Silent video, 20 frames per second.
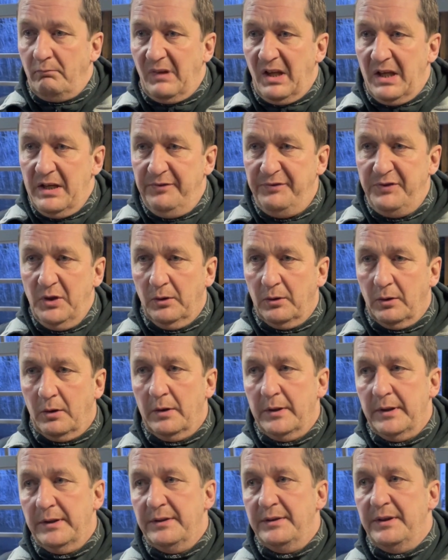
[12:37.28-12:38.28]
if you
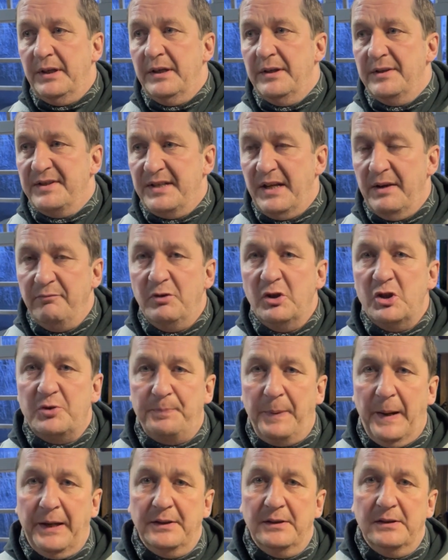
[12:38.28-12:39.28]
order the sandwich
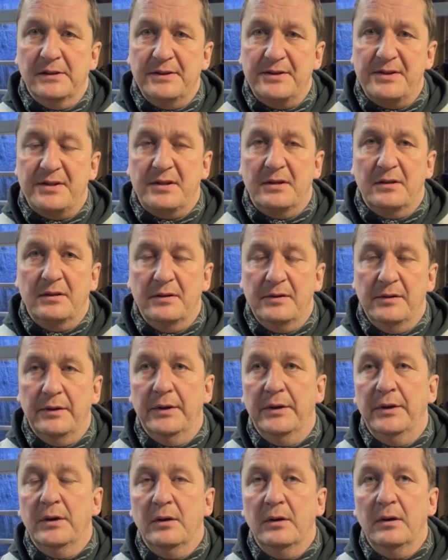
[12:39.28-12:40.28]
panels, you
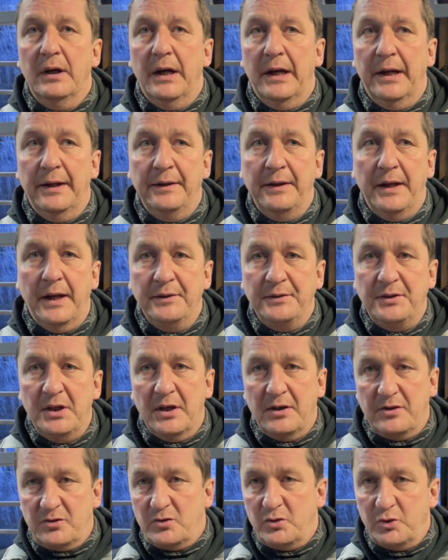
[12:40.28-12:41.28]
know, and the
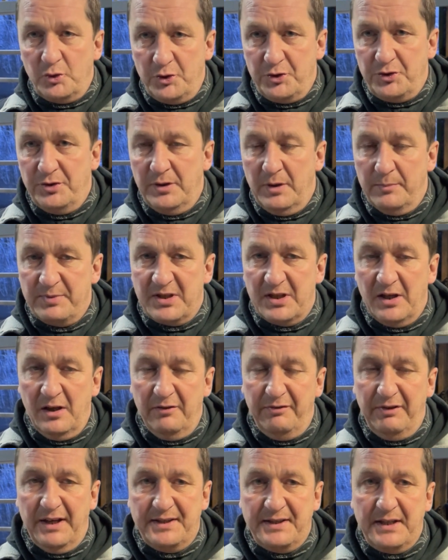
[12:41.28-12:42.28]
extrusion
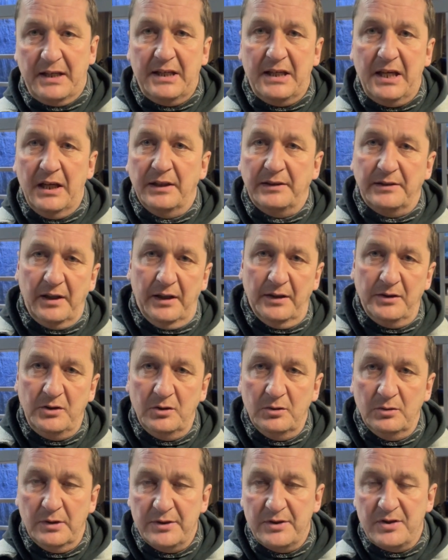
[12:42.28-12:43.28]
himself as a kit, and
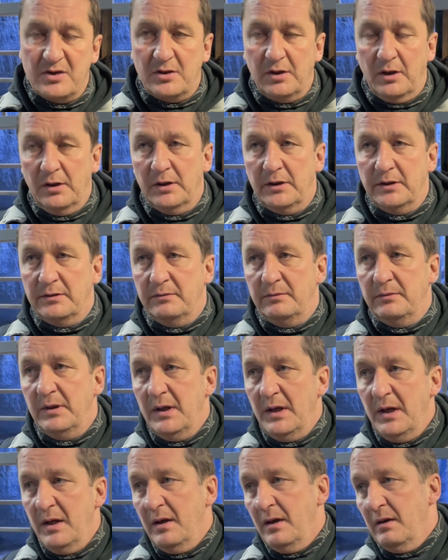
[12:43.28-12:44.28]
you install it
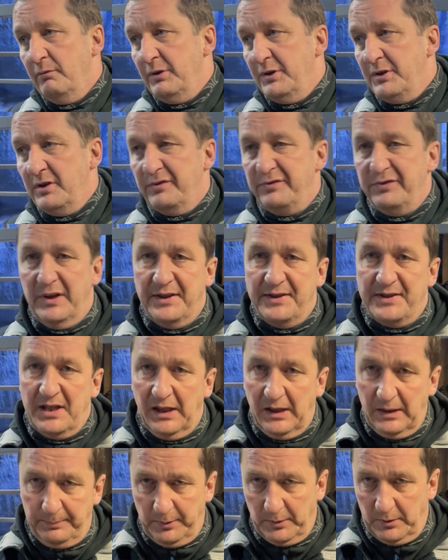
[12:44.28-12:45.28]
with your friend's
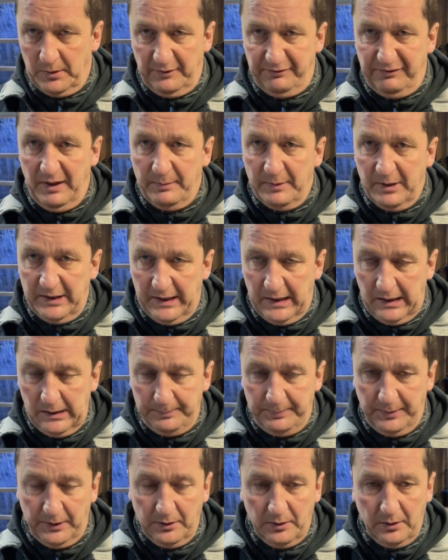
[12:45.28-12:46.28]
help or family
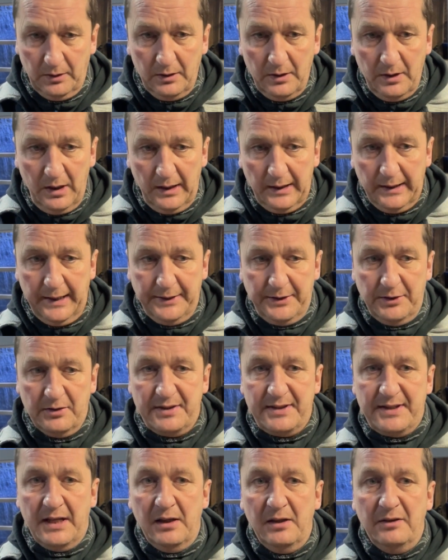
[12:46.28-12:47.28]
help, you know, like
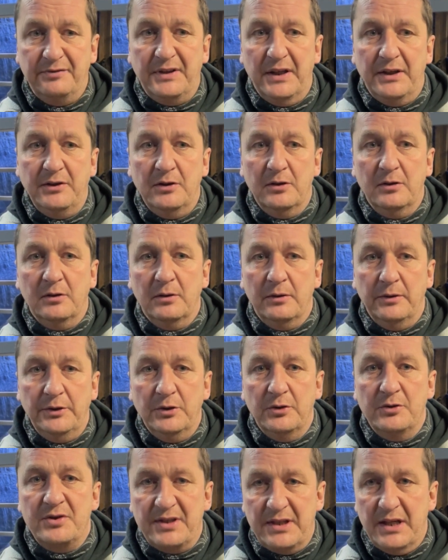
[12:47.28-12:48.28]
yourself, then
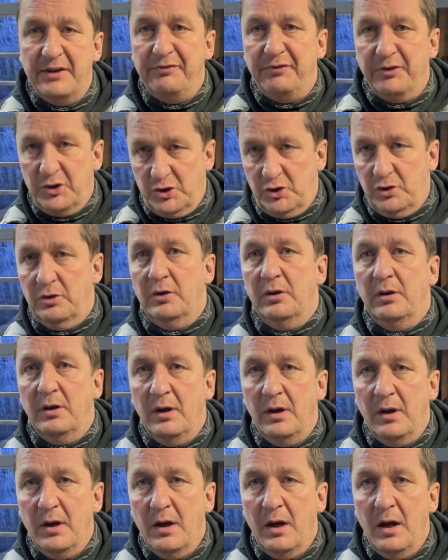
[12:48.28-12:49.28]
you save for sure
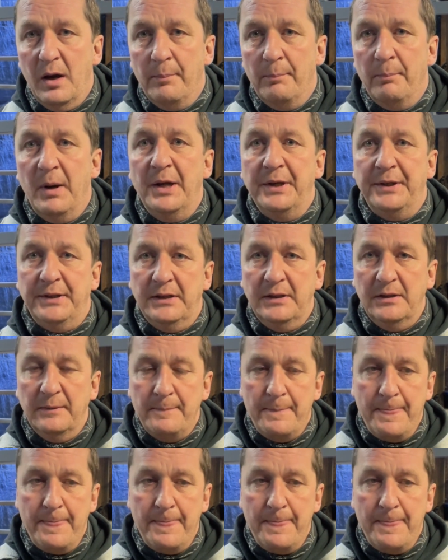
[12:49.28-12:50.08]
money,